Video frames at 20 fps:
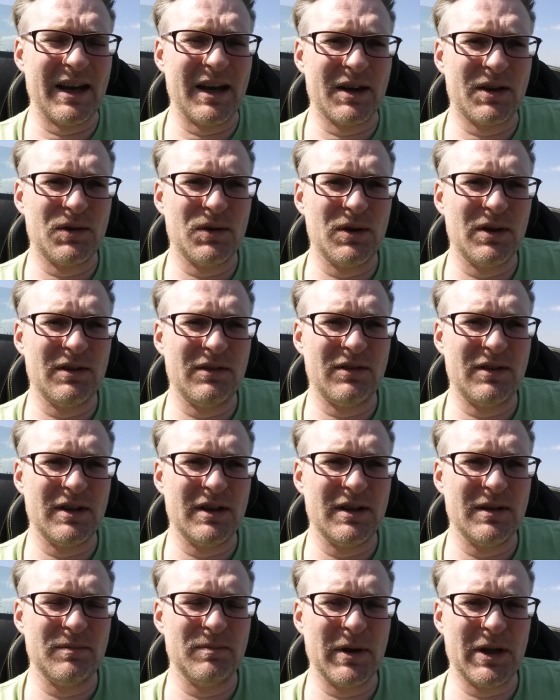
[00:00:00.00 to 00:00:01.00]
a
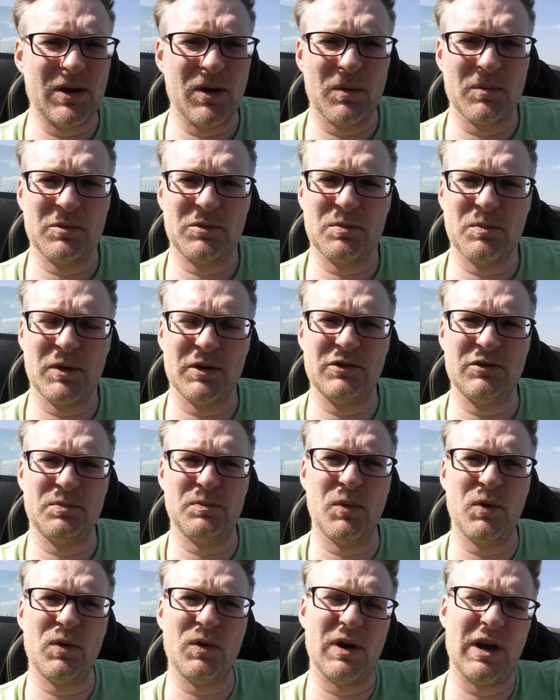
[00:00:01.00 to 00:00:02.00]
currency becomes much
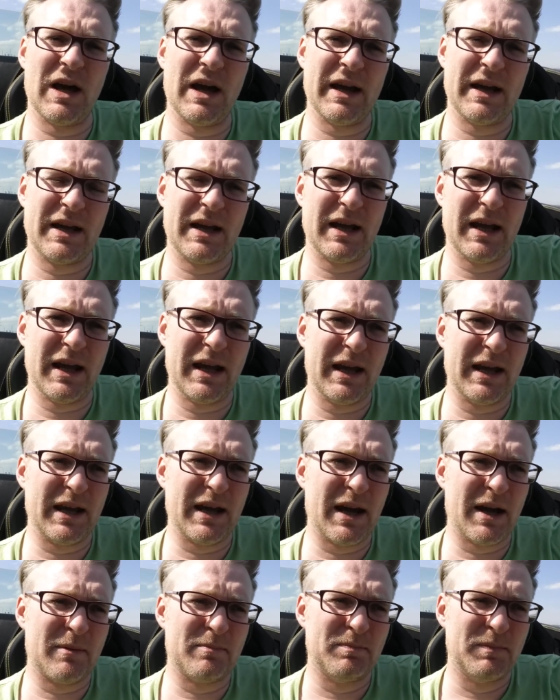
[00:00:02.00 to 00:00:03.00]
more like
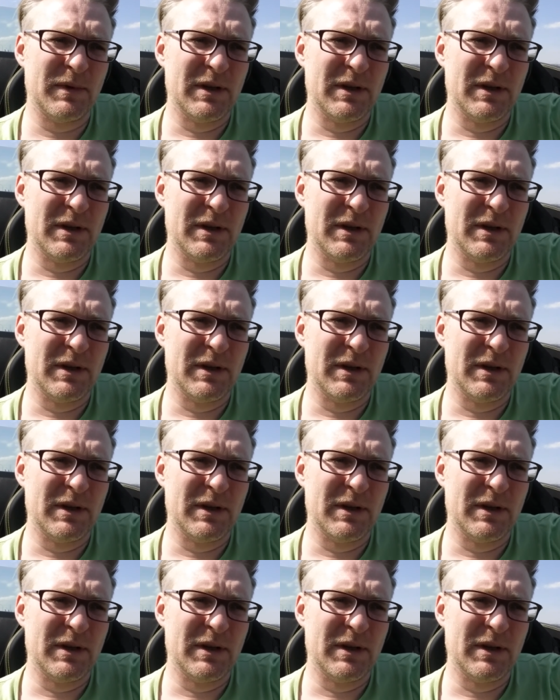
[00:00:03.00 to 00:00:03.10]
a